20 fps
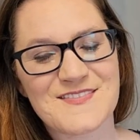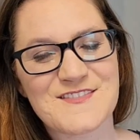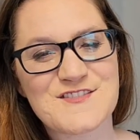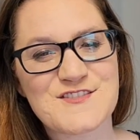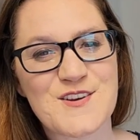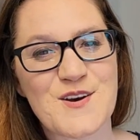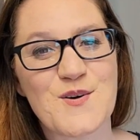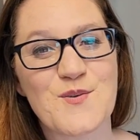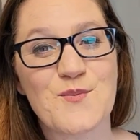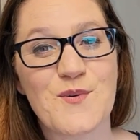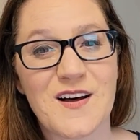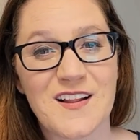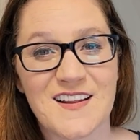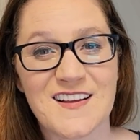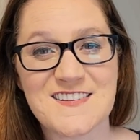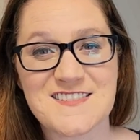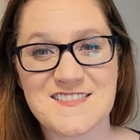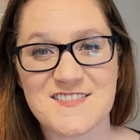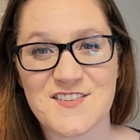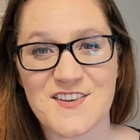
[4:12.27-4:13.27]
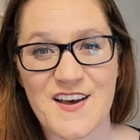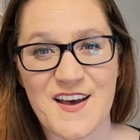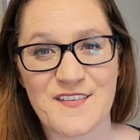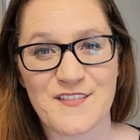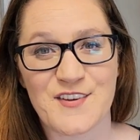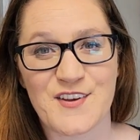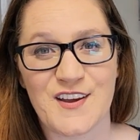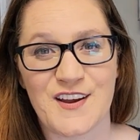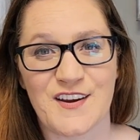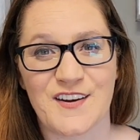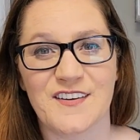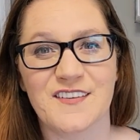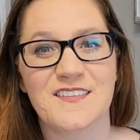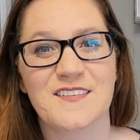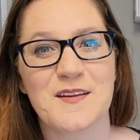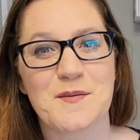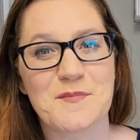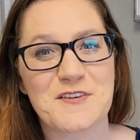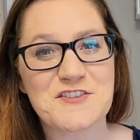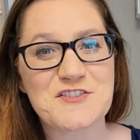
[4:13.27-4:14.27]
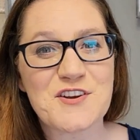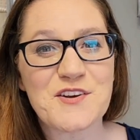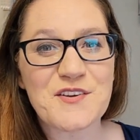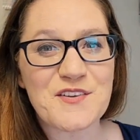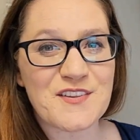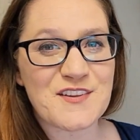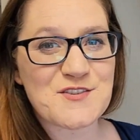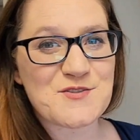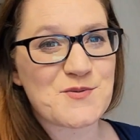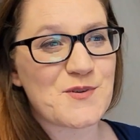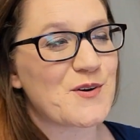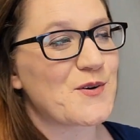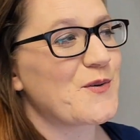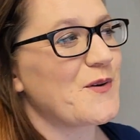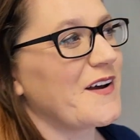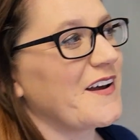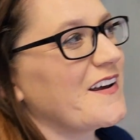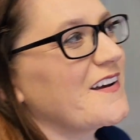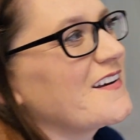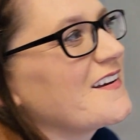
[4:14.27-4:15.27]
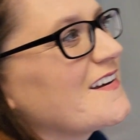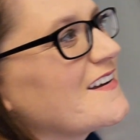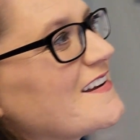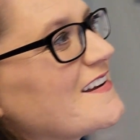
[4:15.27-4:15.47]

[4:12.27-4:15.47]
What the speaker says: So while I still have you here, let me show you this real quick.